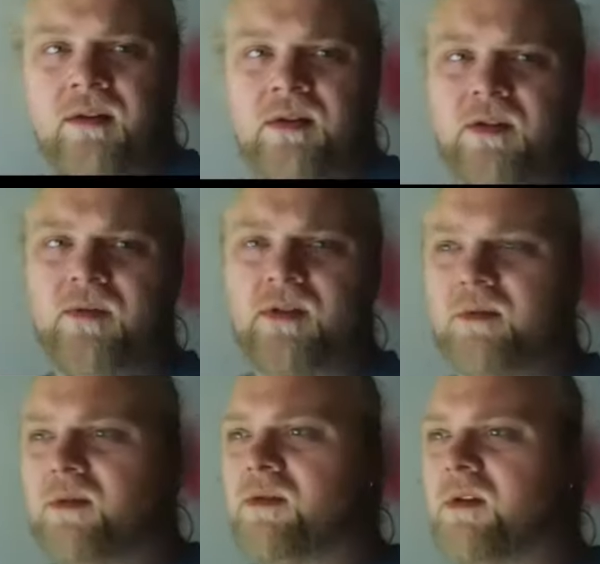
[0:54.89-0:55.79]
just
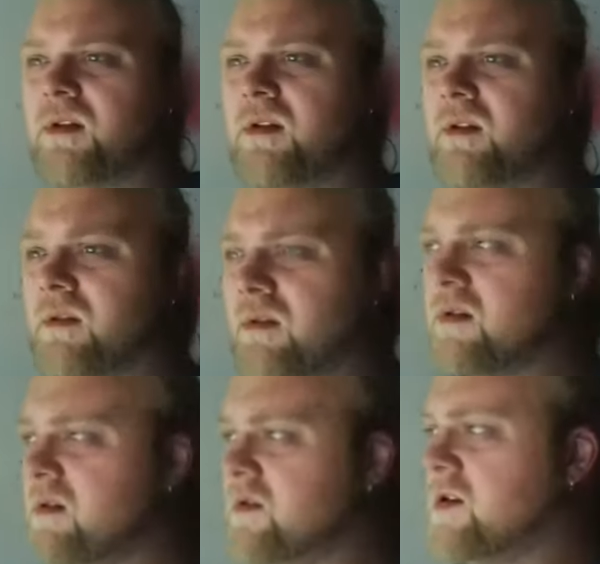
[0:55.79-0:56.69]
fishing with strictly
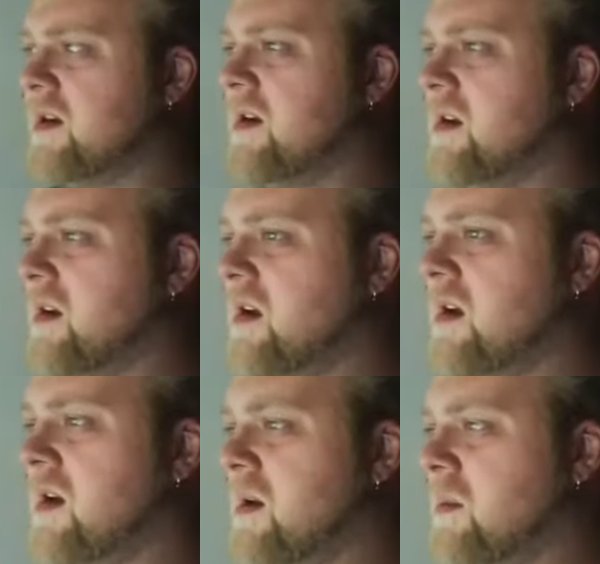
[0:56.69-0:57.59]
lures and shit.
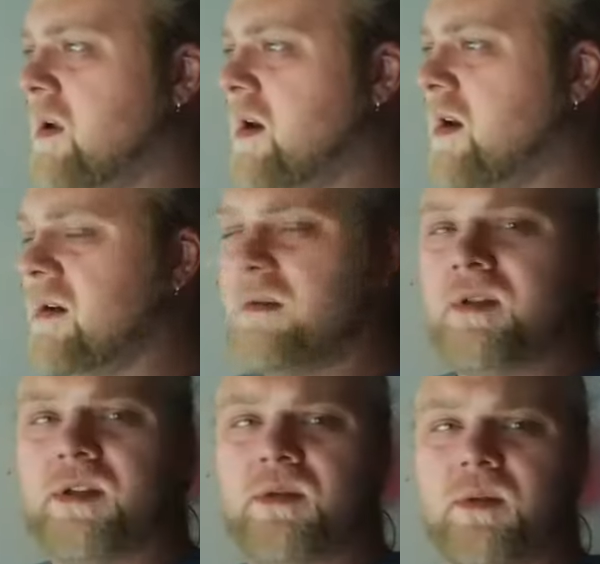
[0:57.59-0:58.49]
But it
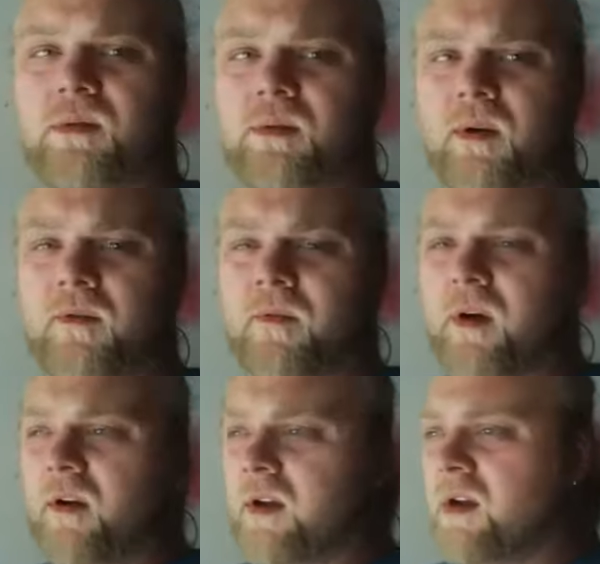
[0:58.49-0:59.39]
was real
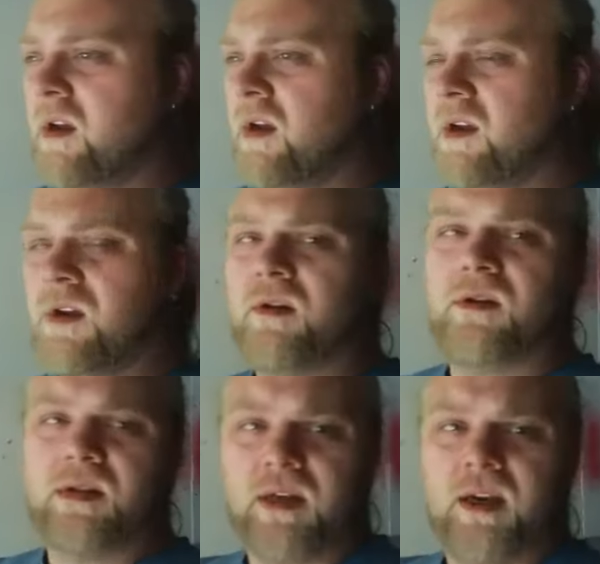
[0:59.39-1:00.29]
foggy. You
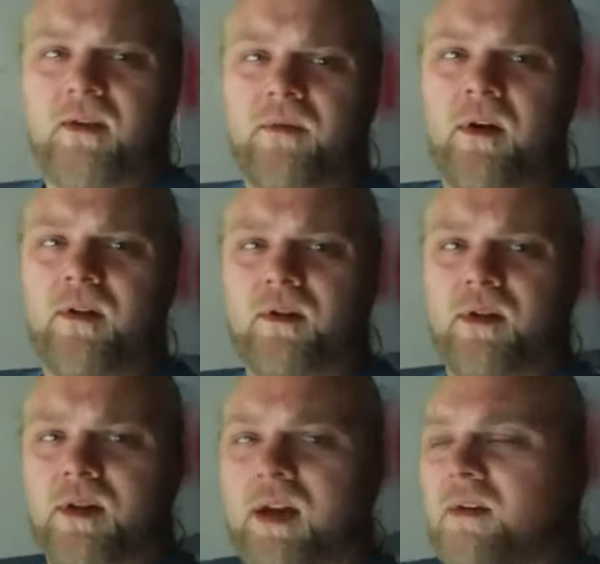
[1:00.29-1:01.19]
couldn't see any farther
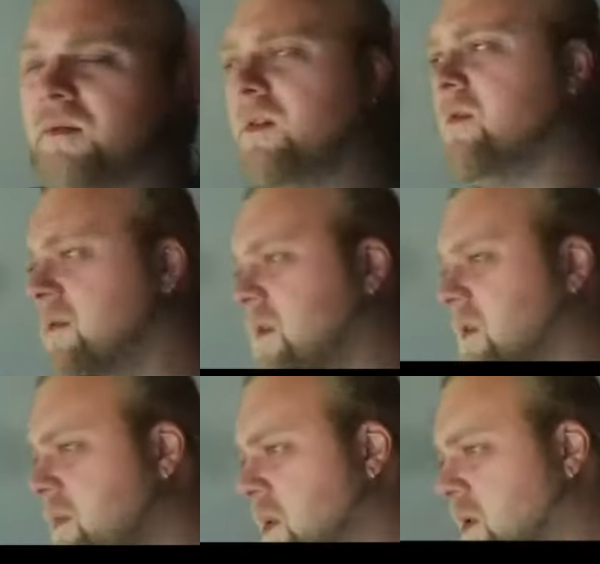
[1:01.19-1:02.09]
than 10 feet in front
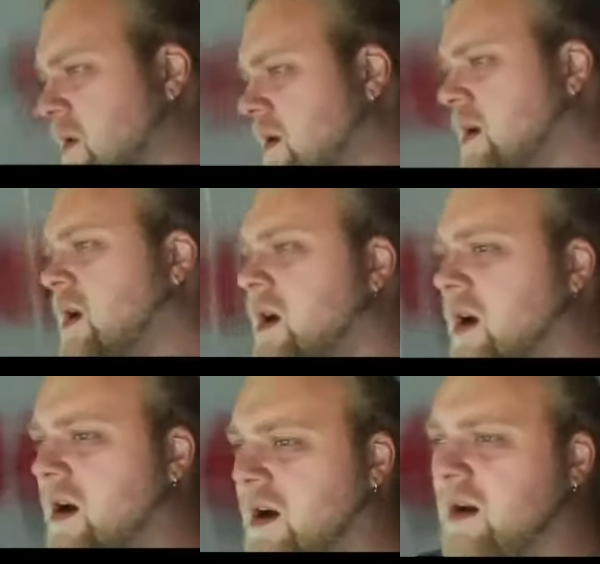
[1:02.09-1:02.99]
of the boat.
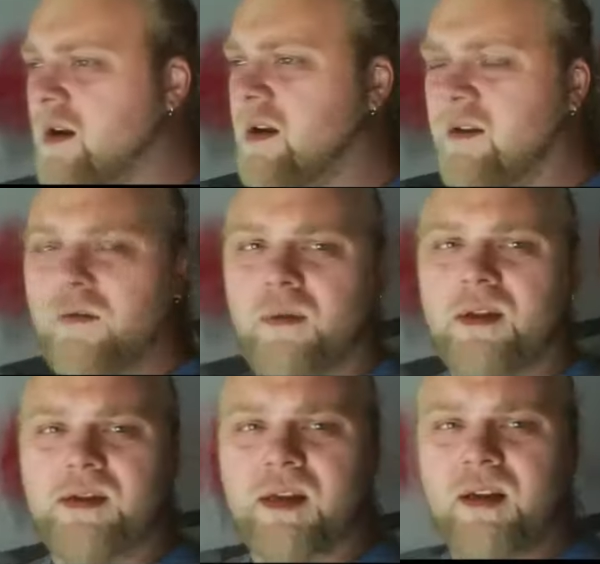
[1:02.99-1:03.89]
And even when
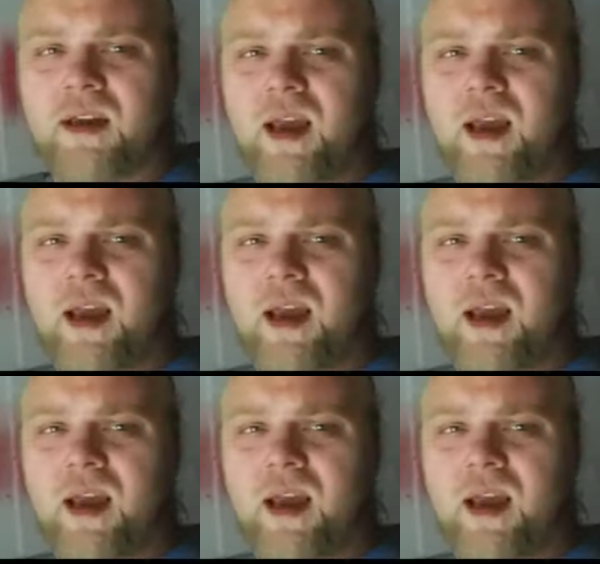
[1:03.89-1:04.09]
the sun